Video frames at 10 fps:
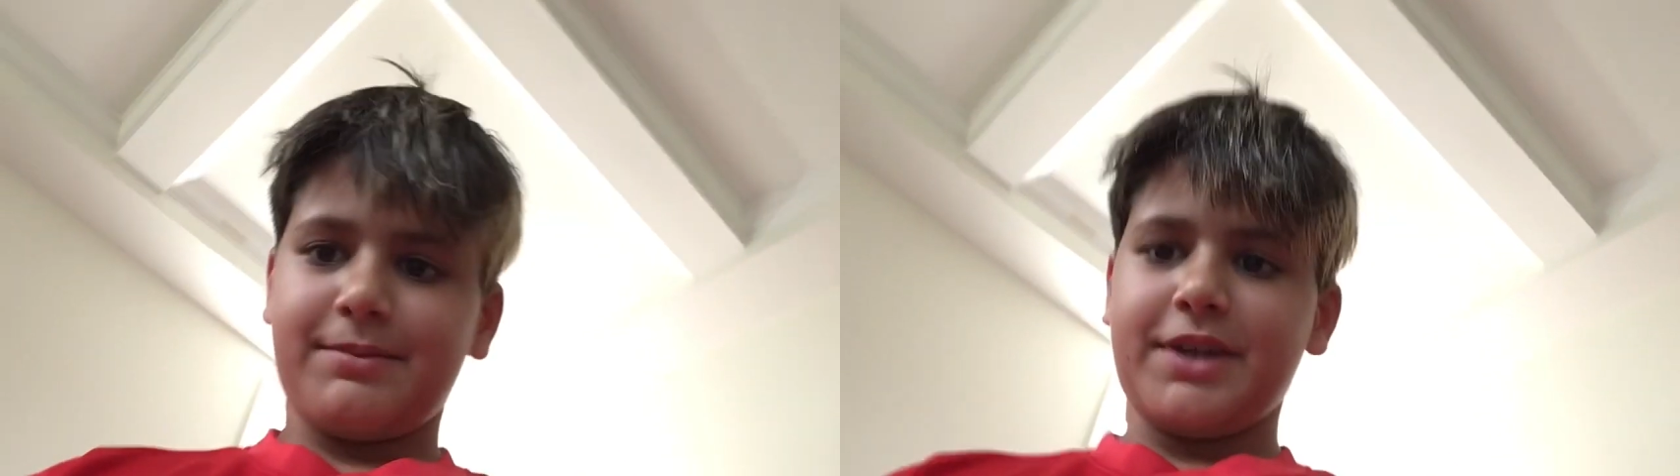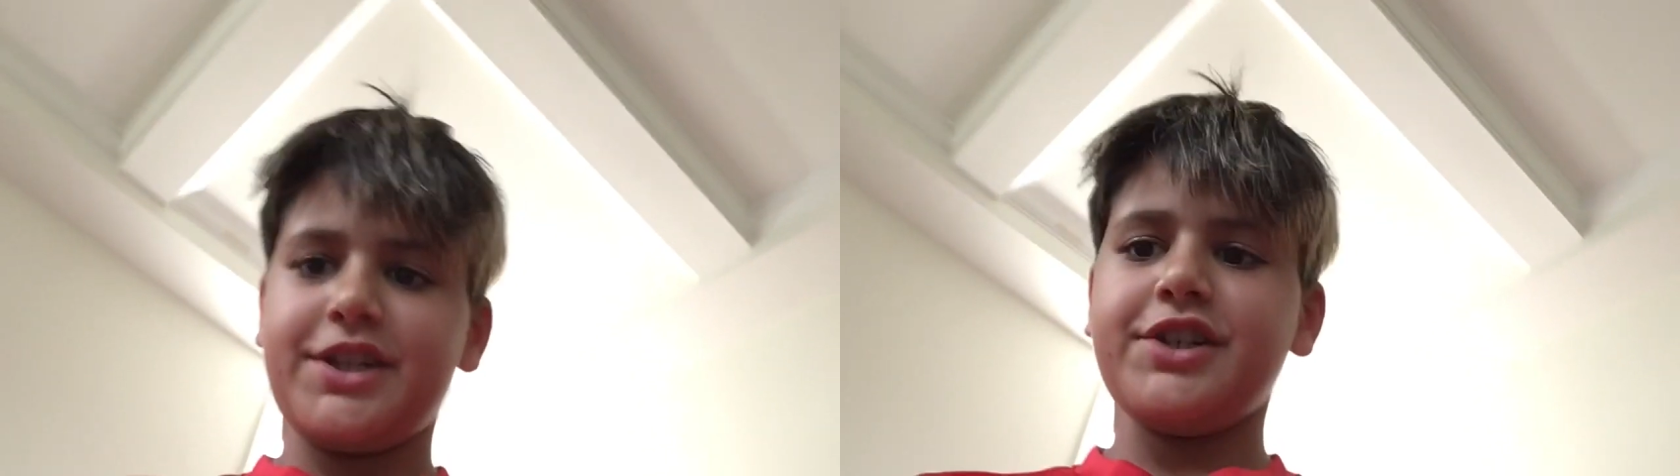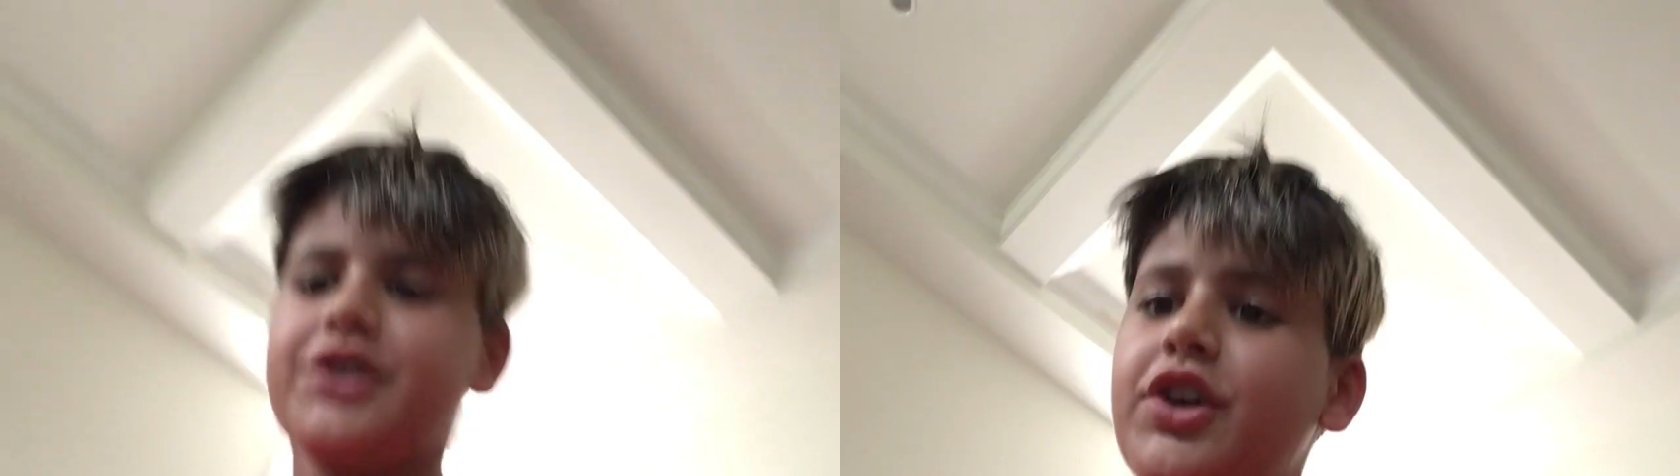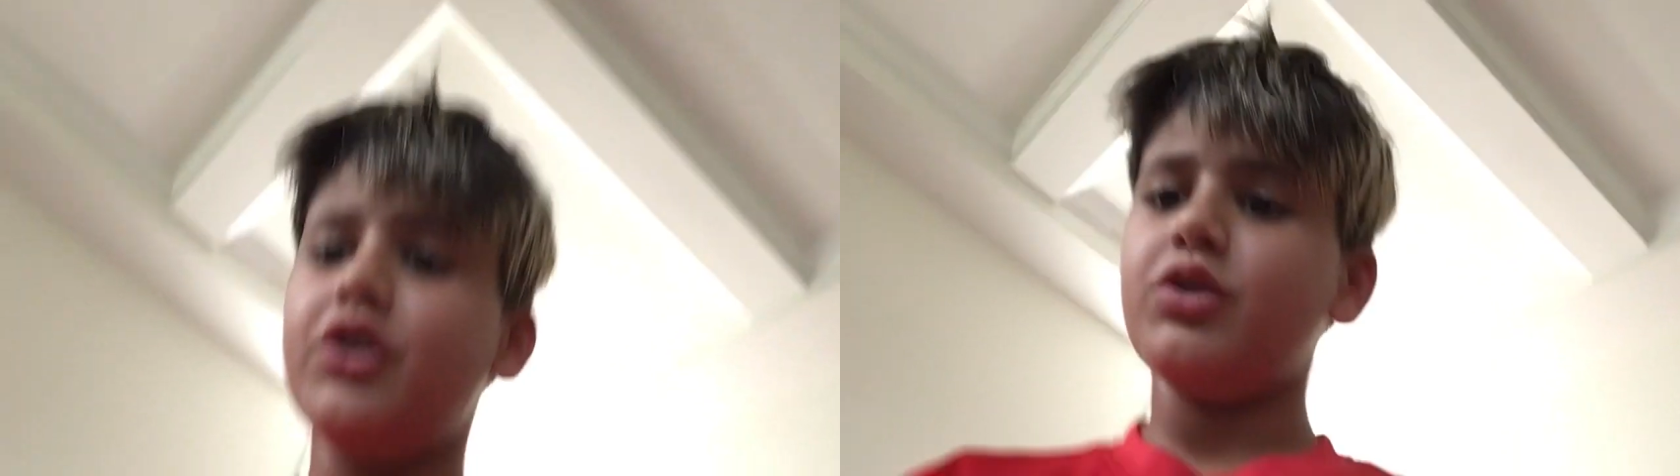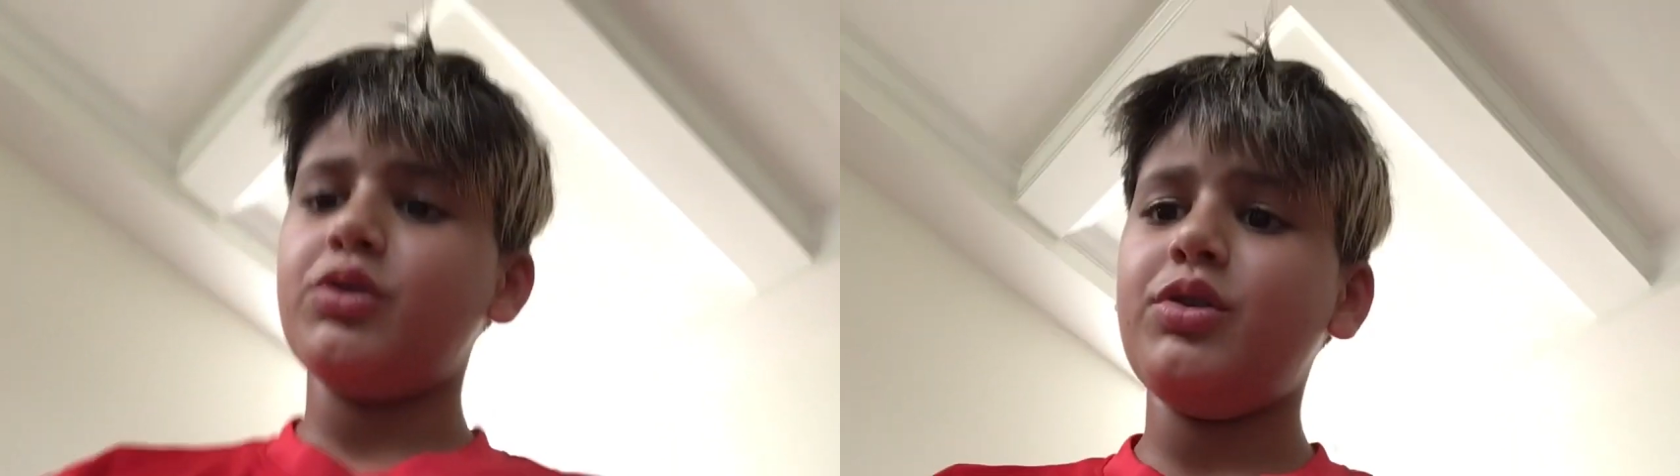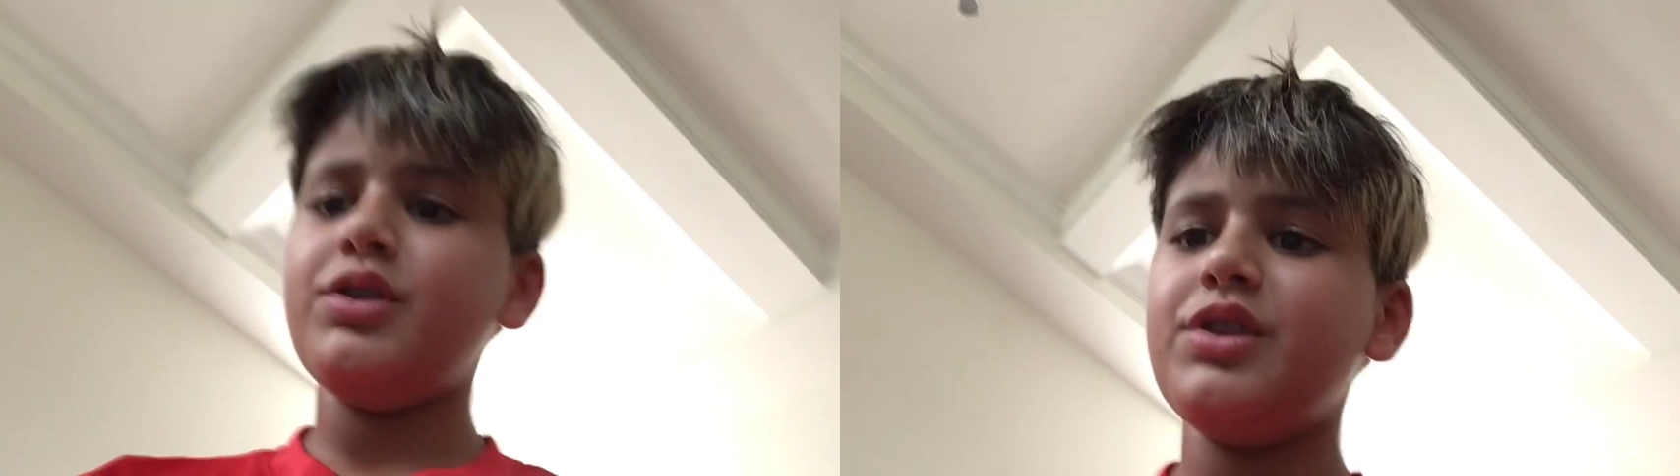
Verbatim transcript: me to do,